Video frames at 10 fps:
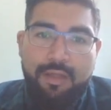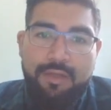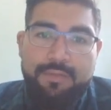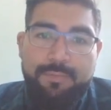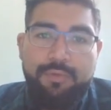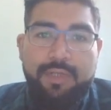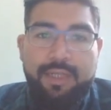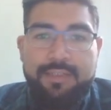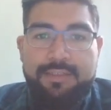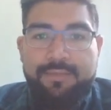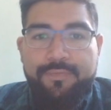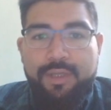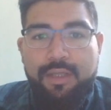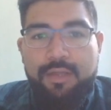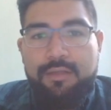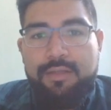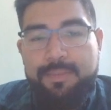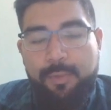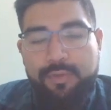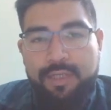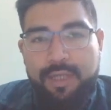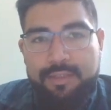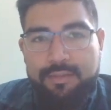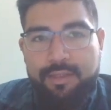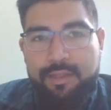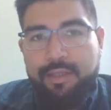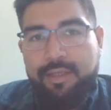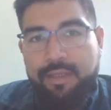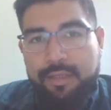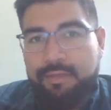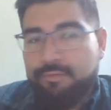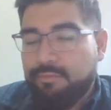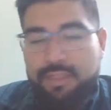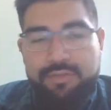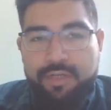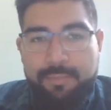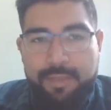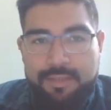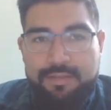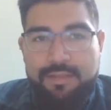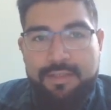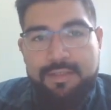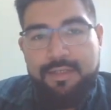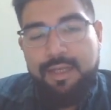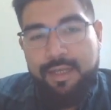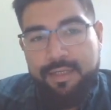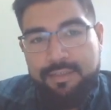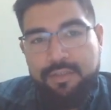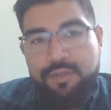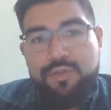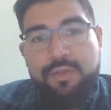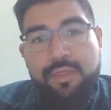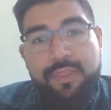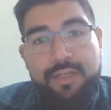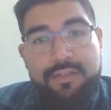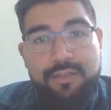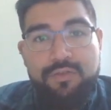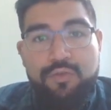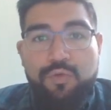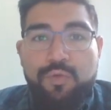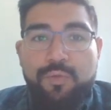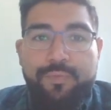Spotlight. The spotlight literally means this light used in theater to